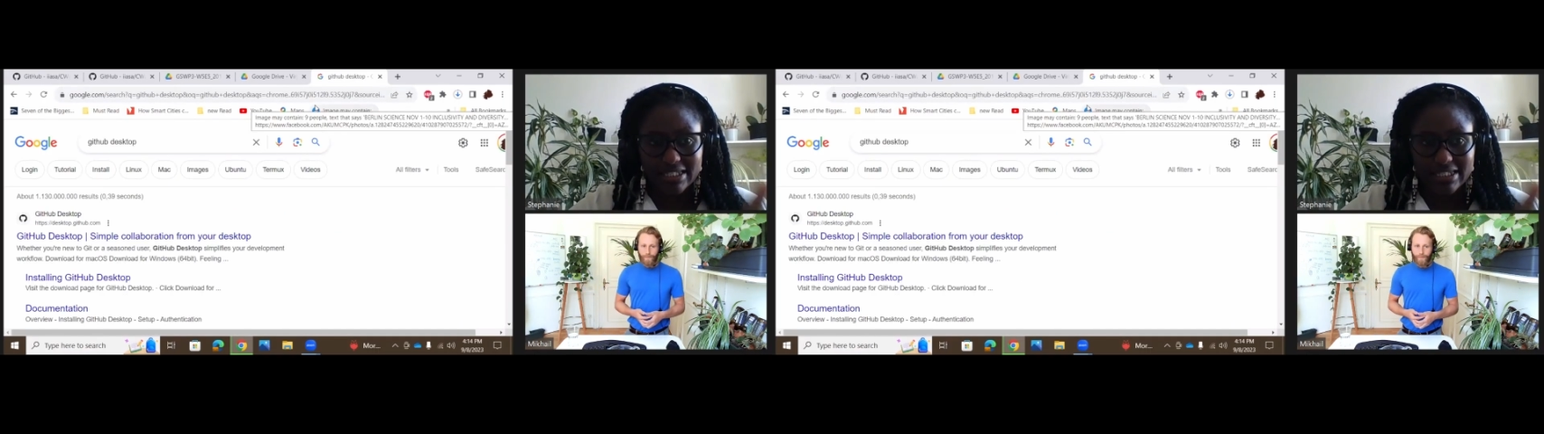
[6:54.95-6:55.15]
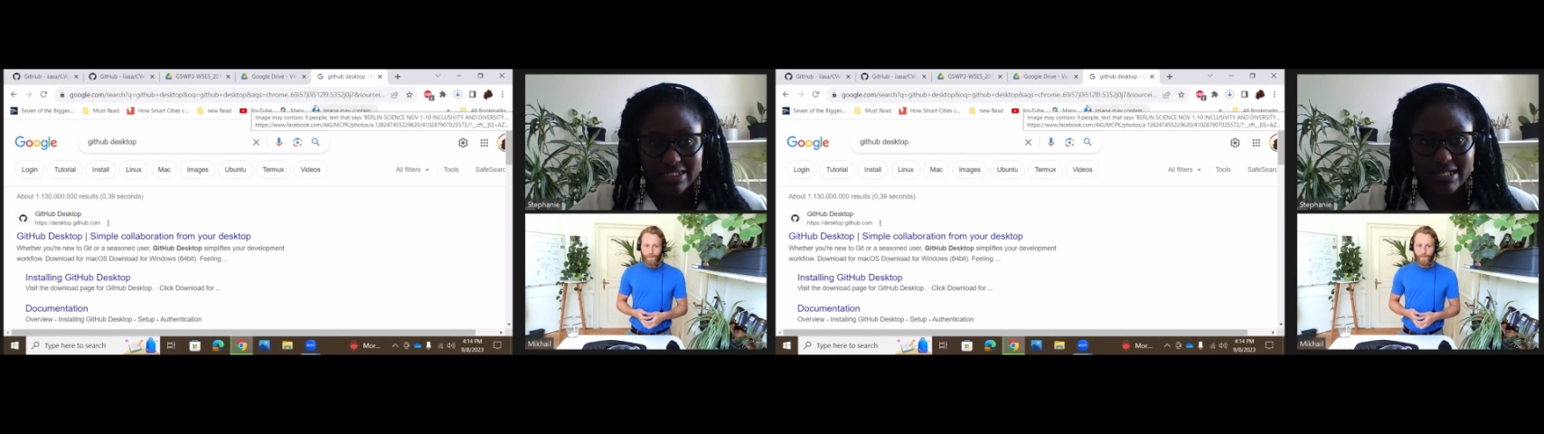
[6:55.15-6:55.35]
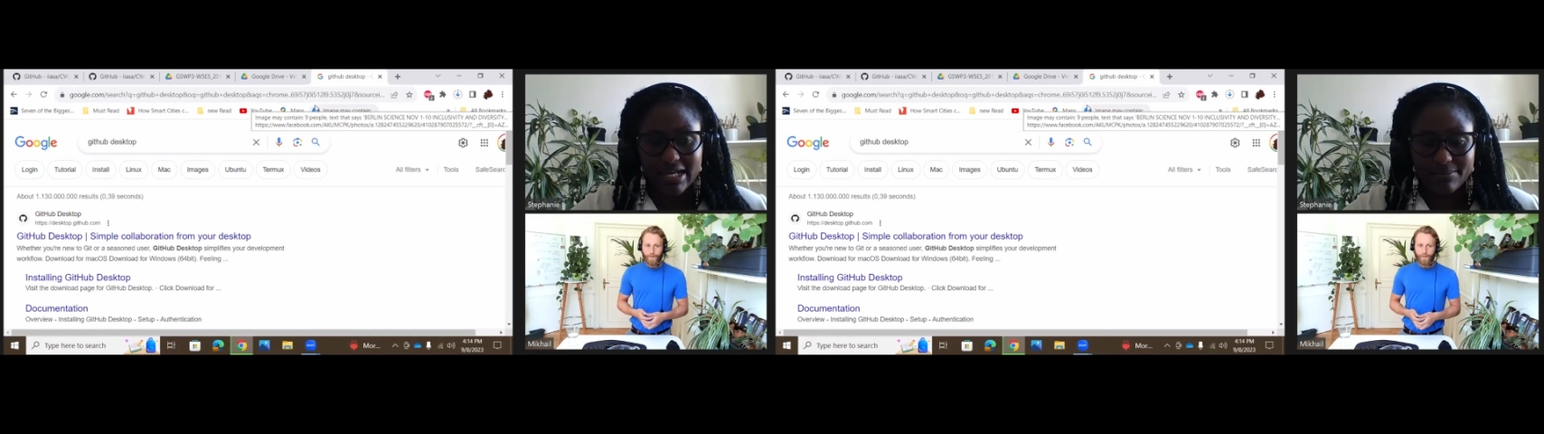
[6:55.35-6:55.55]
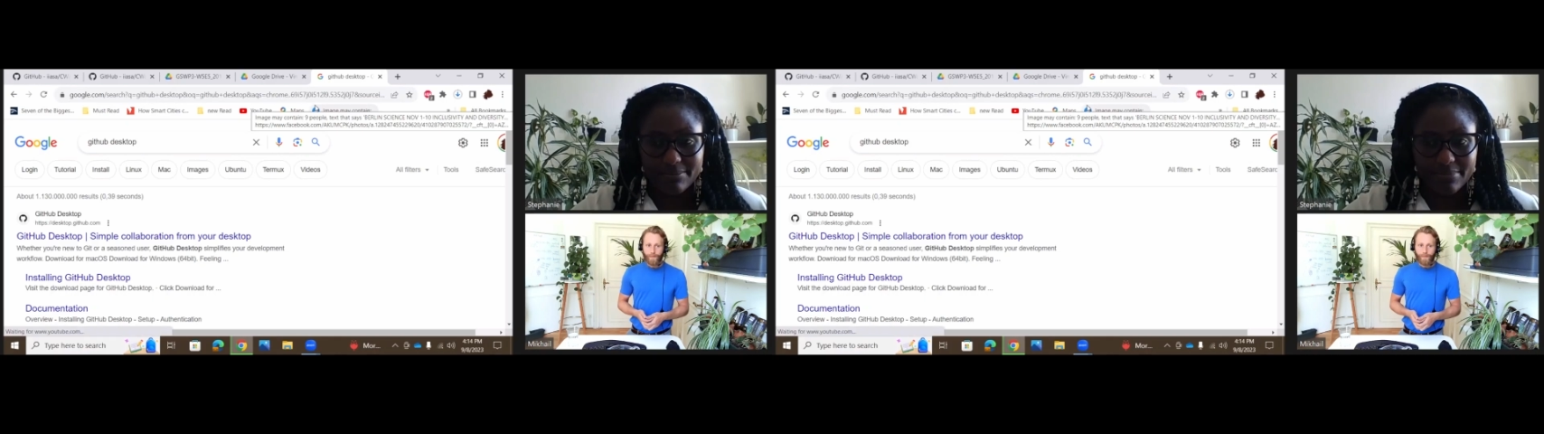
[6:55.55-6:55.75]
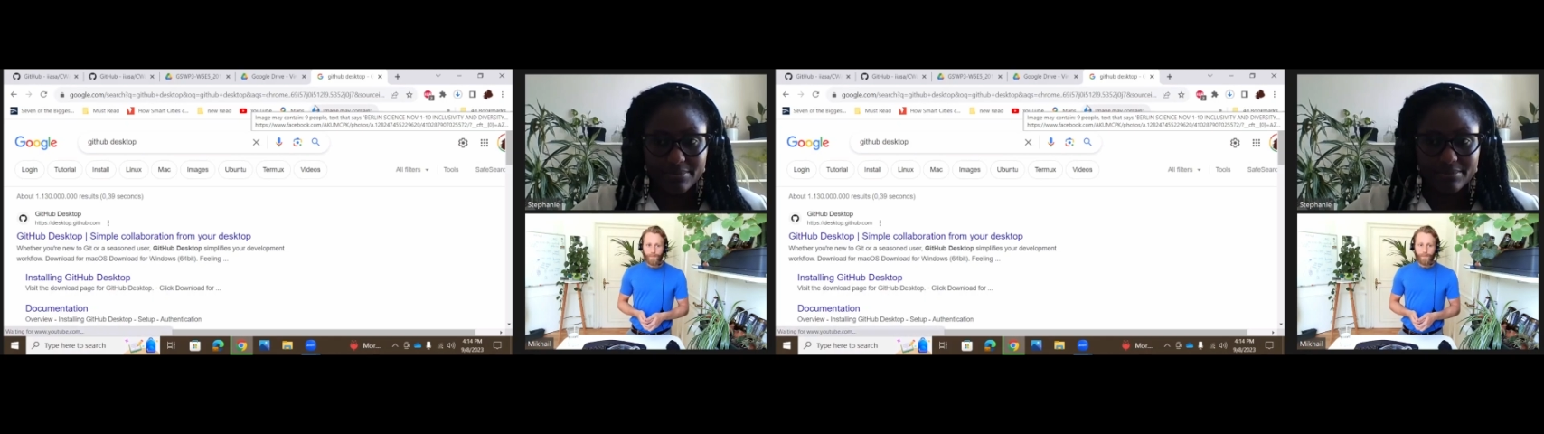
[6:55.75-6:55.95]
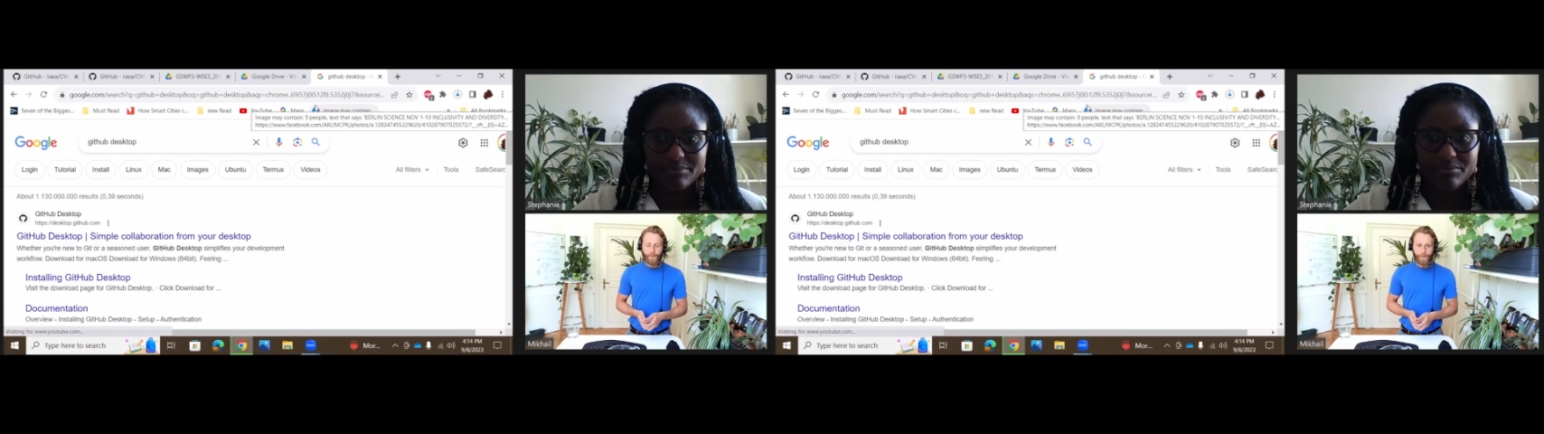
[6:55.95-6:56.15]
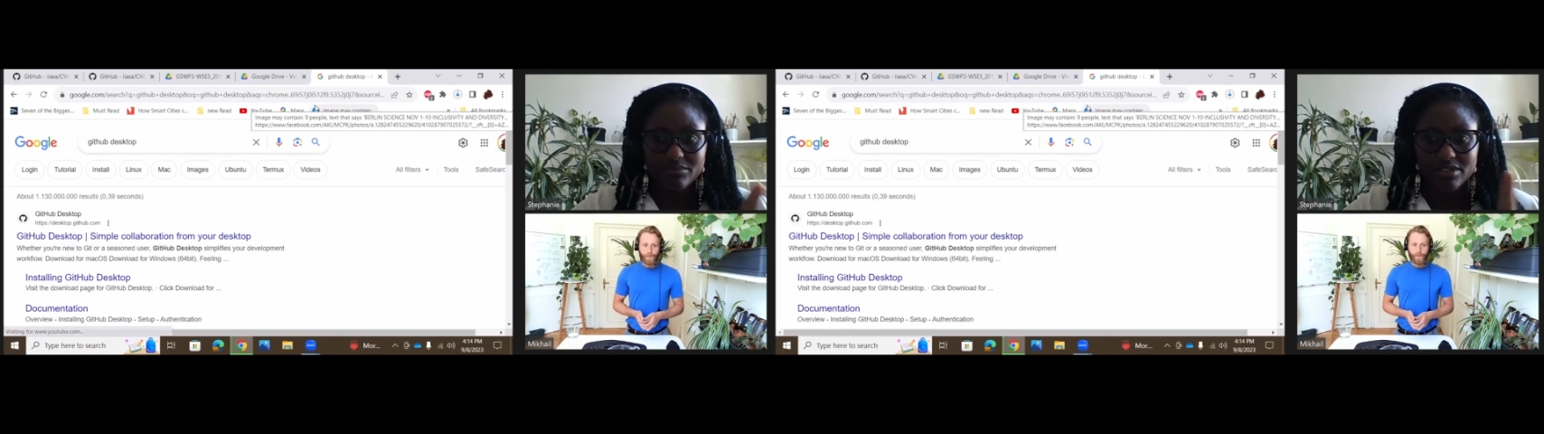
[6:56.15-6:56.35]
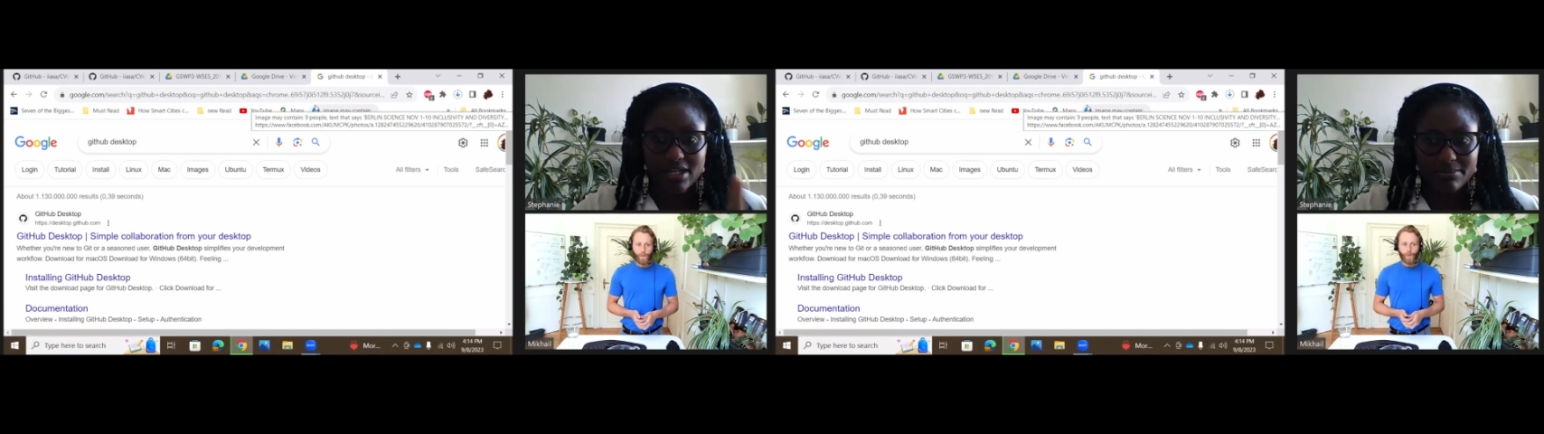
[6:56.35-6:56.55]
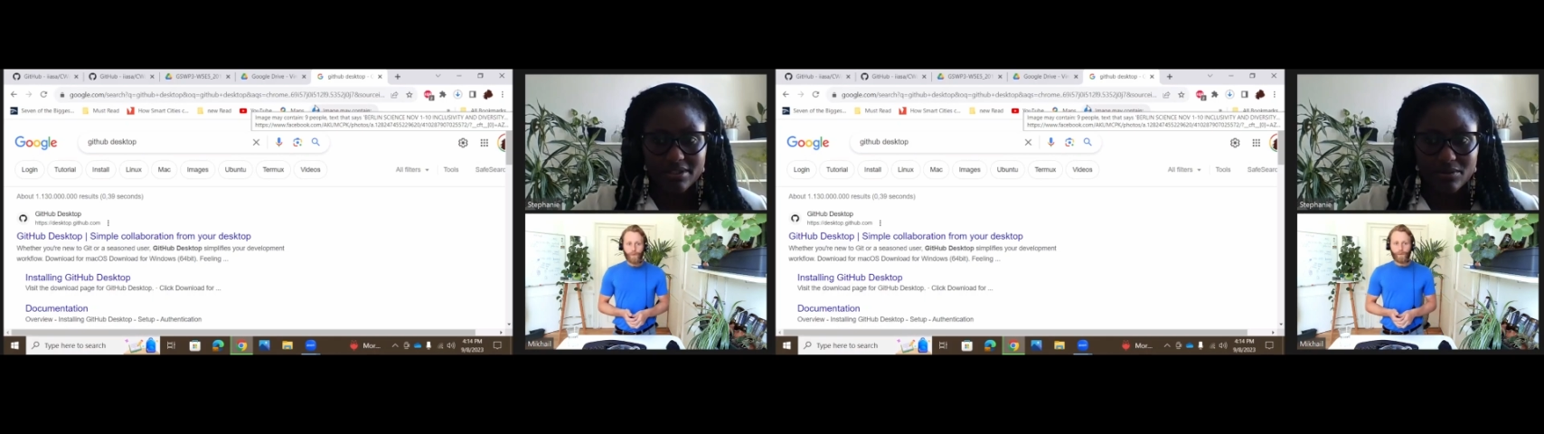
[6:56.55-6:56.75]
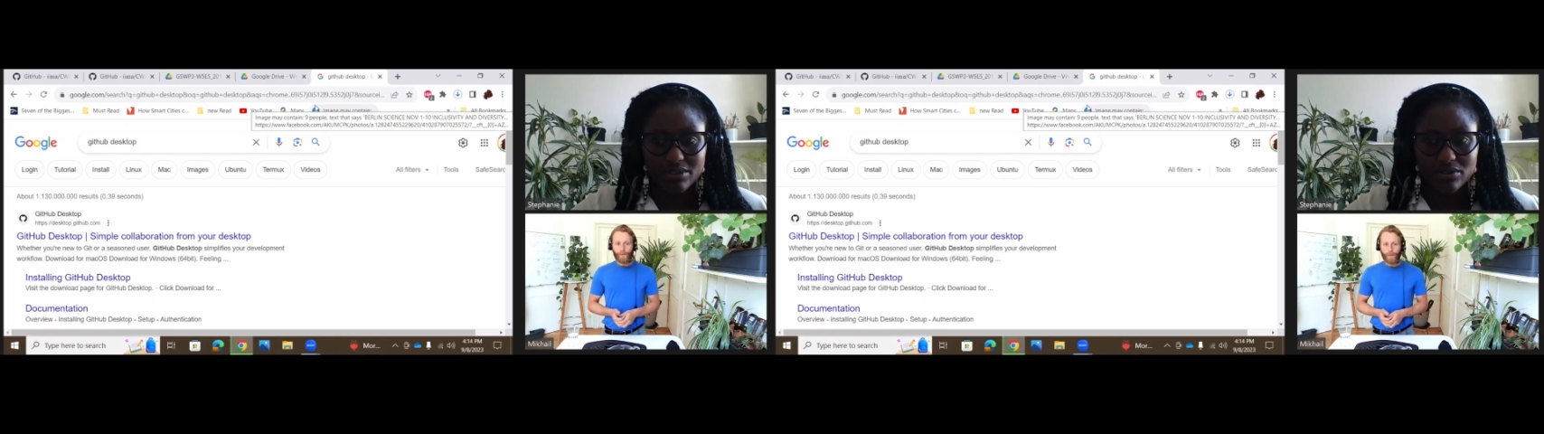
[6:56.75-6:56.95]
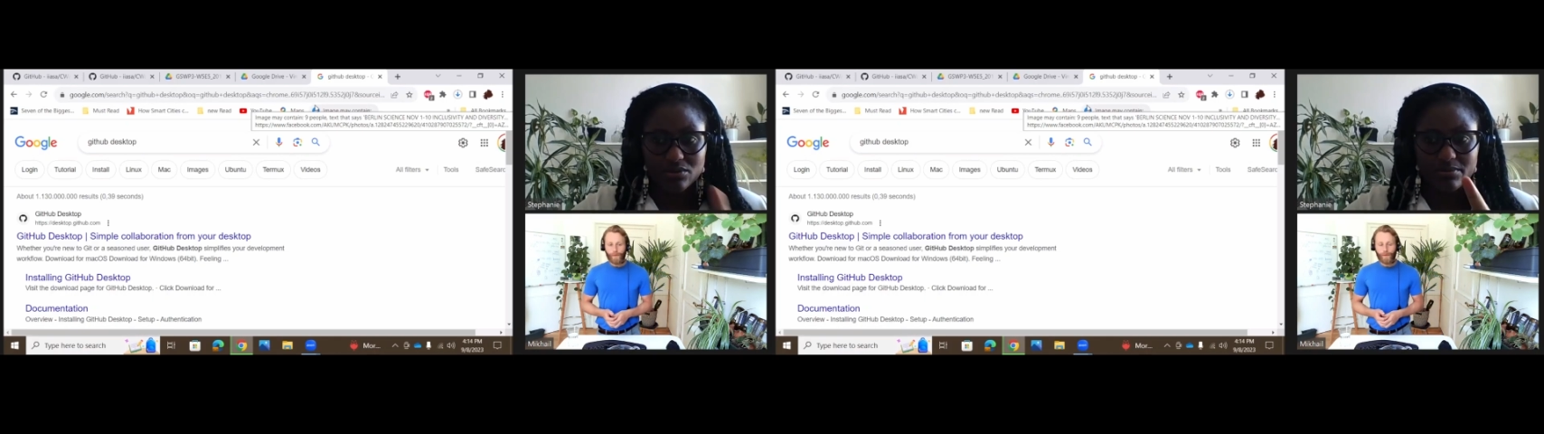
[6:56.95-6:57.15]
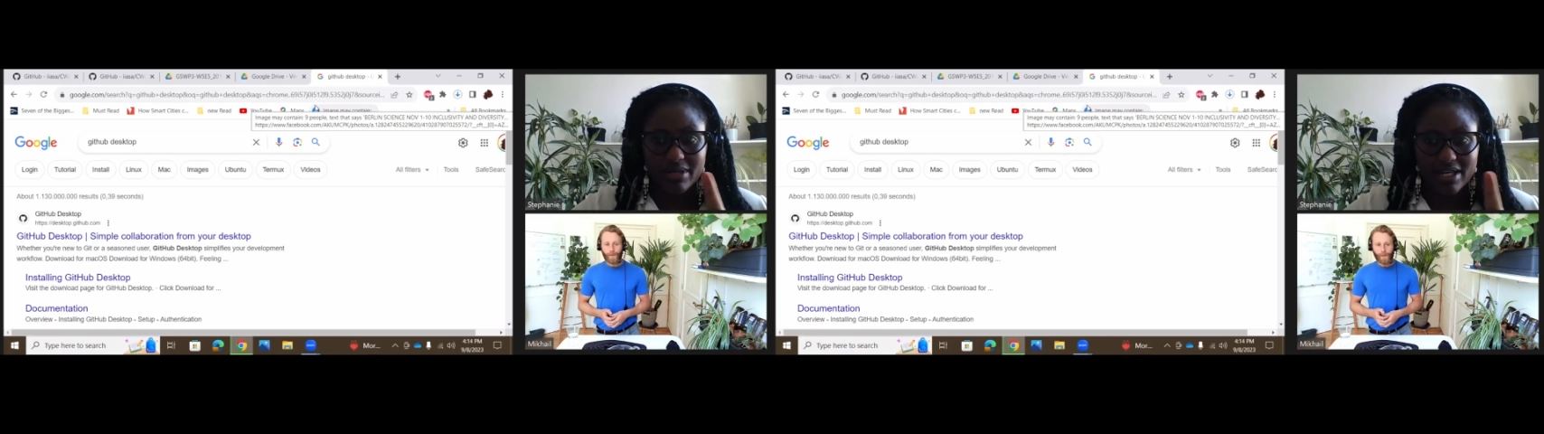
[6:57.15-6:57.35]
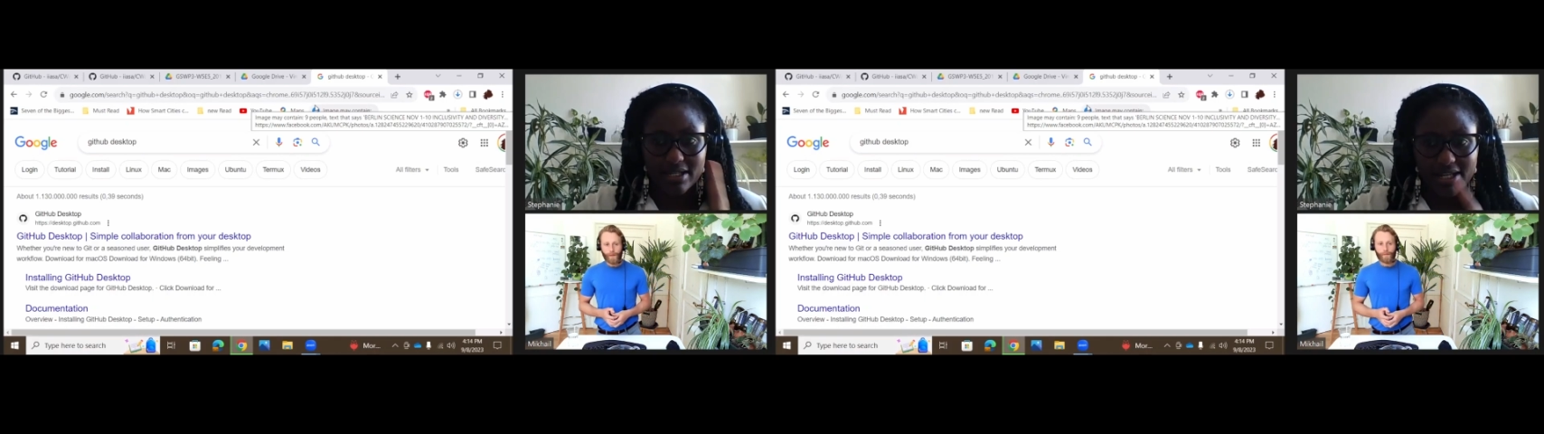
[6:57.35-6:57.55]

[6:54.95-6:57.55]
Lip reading: GitHub tab that we looked, but